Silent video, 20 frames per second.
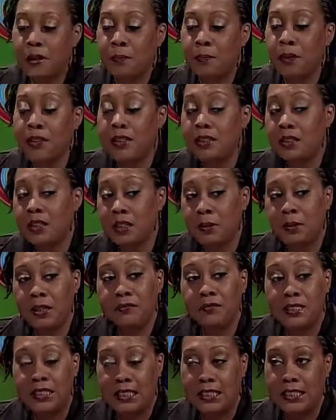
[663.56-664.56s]
book is going to be
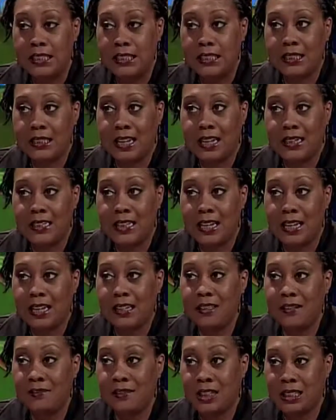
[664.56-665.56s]
released at the
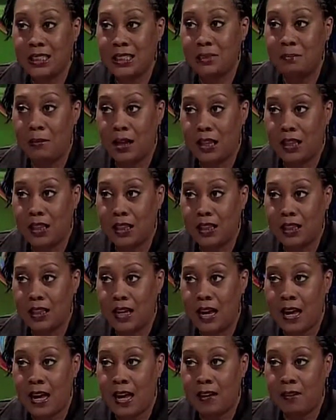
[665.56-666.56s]
end of this month,
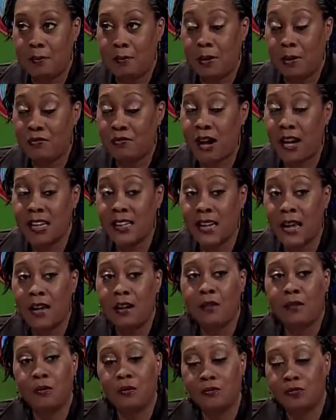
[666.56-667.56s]
but right
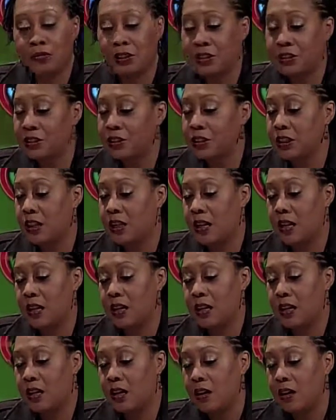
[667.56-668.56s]
now, readers
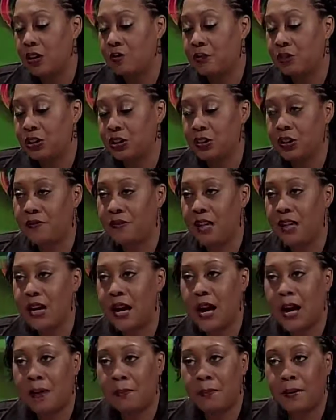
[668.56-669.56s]
can reserve their
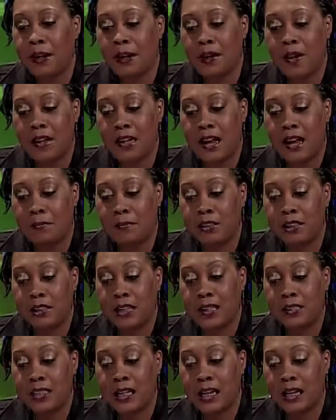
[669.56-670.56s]
copy on
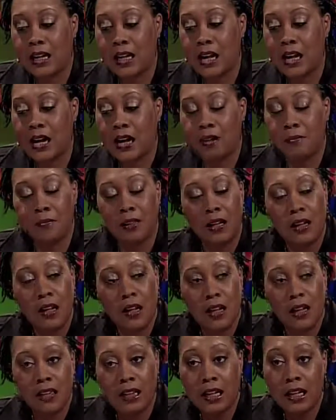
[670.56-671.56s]
Amazon.com.
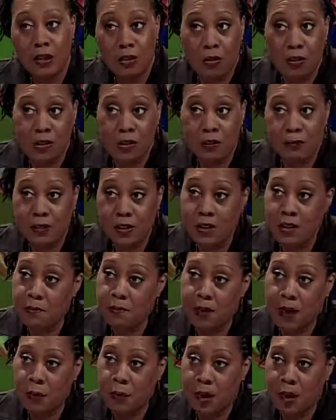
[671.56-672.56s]
They can also visit
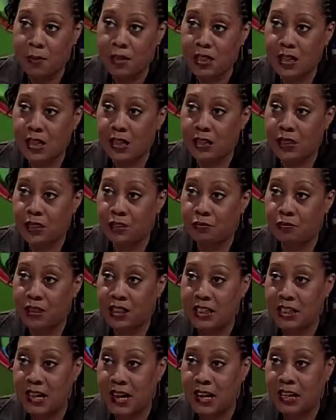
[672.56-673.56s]
my website to
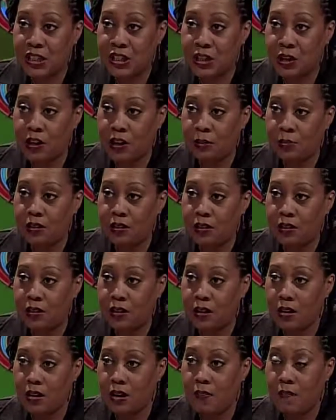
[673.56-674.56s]
read an excerpt
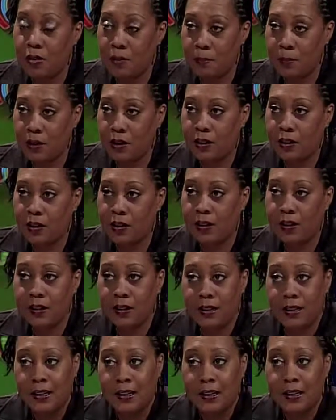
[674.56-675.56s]
of the book.
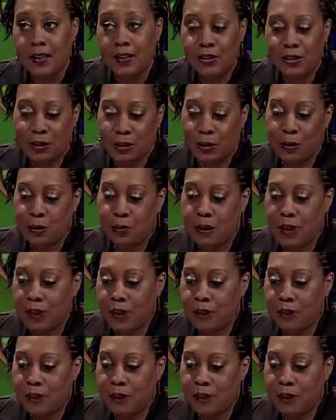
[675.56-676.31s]
So,